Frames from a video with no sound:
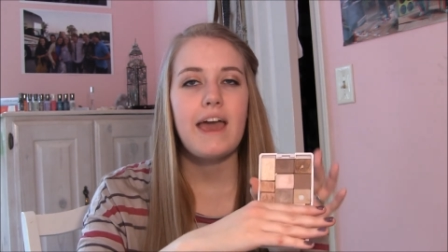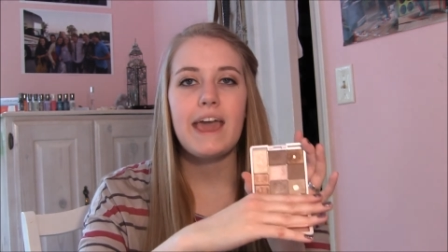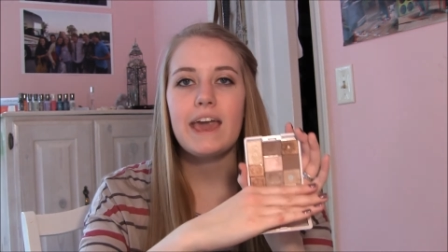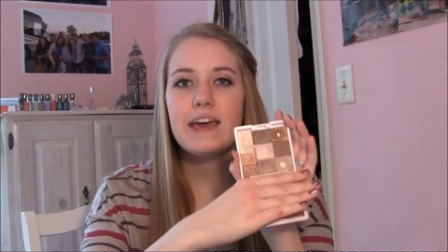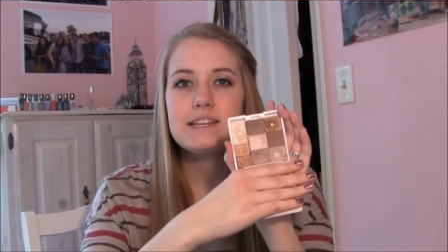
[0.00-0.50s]

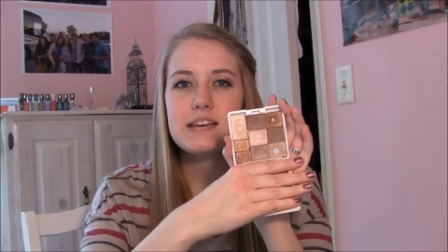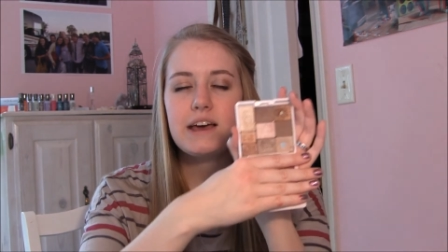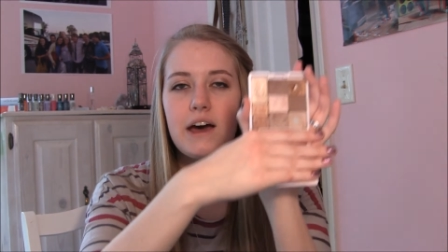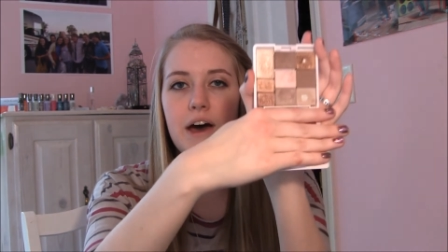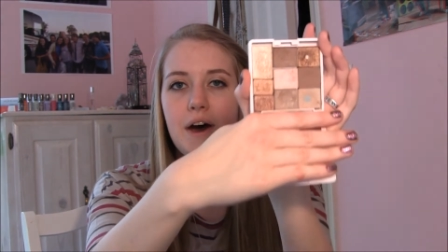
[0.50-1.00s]
And
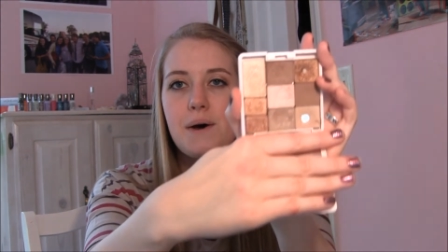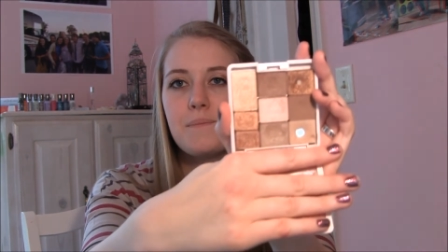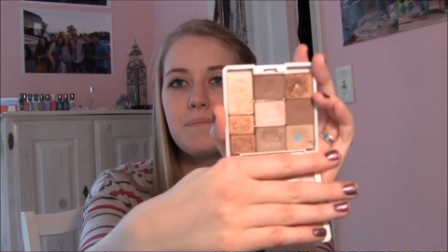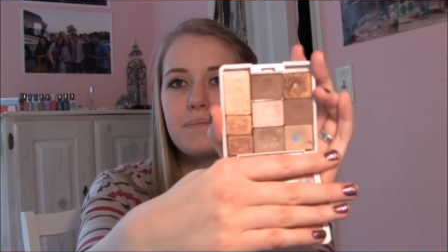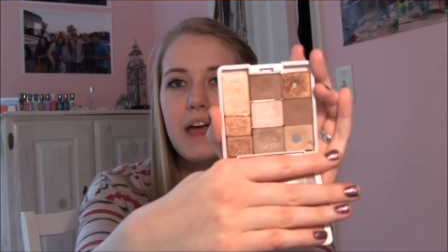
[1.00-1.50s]

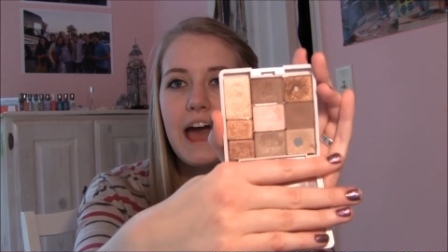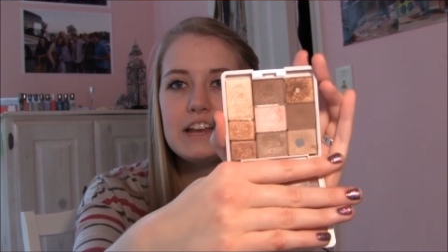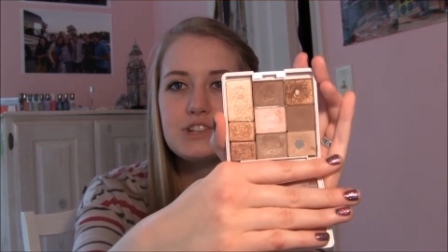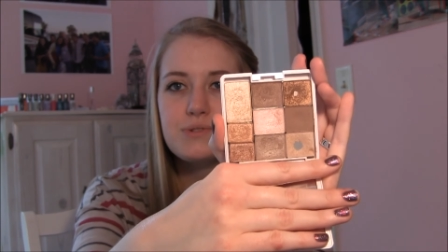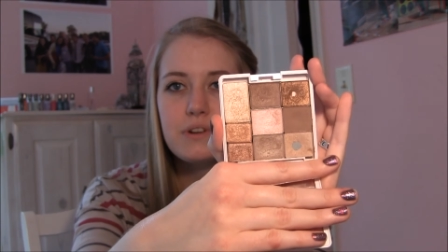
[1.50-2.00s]
I
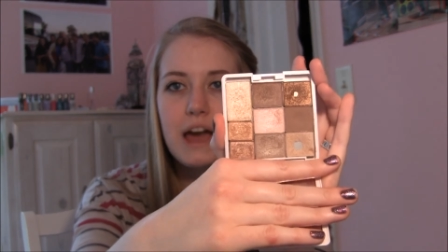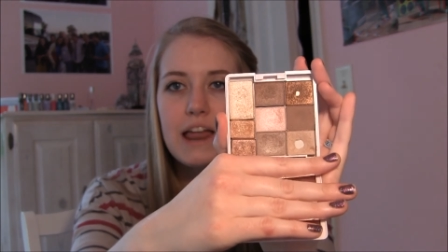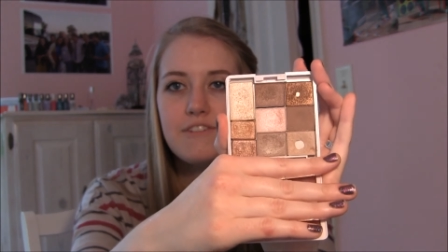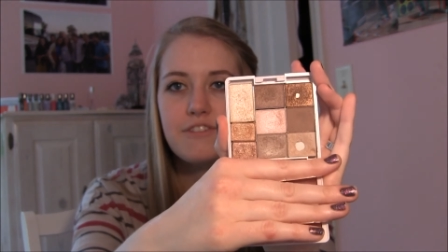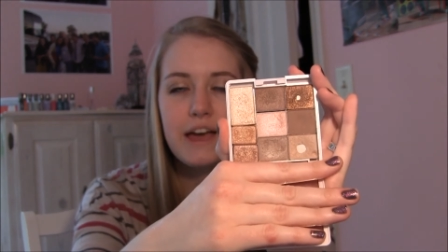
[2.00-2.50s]
just
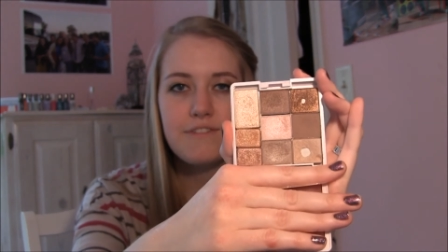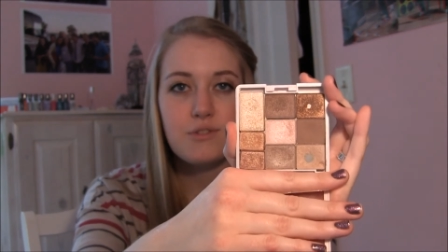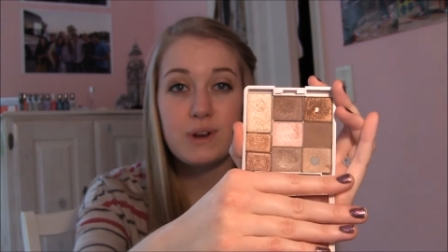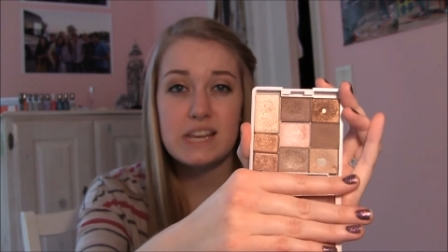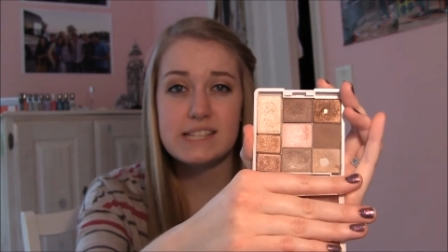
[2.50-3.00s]
kind of have
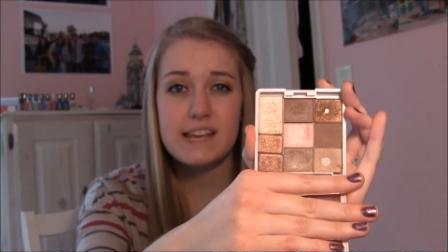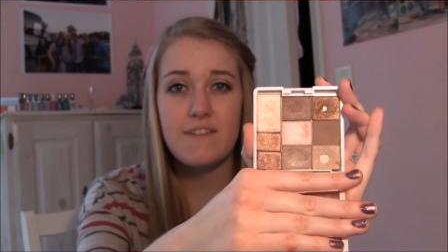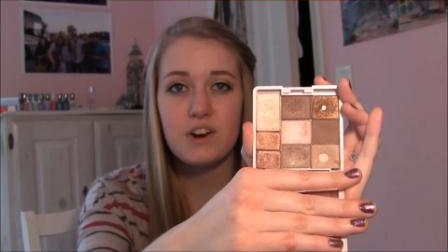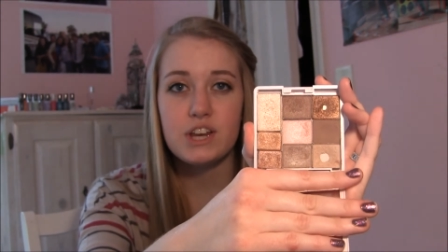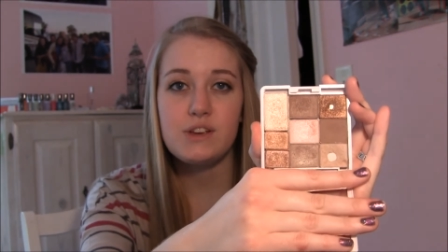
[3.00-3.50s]

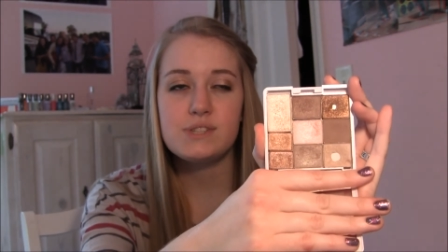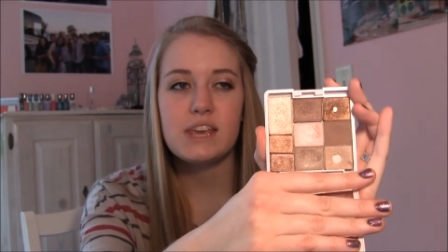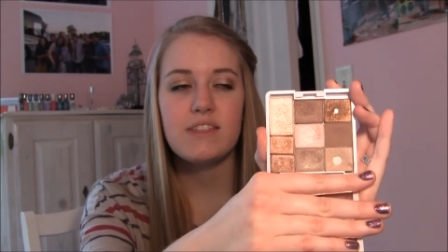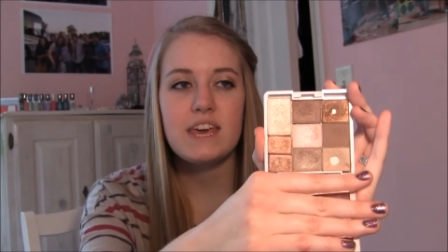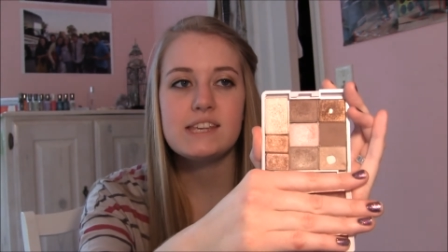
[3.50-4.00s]
rediscovered
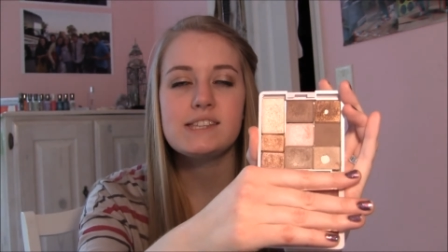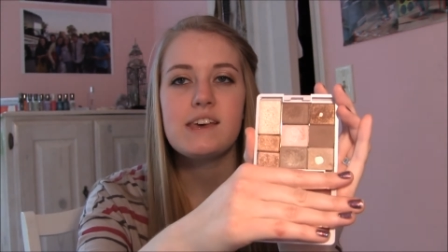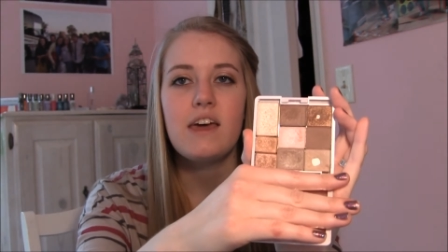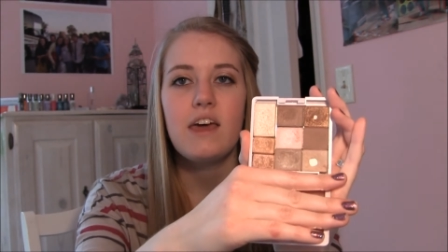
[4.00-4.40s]
using this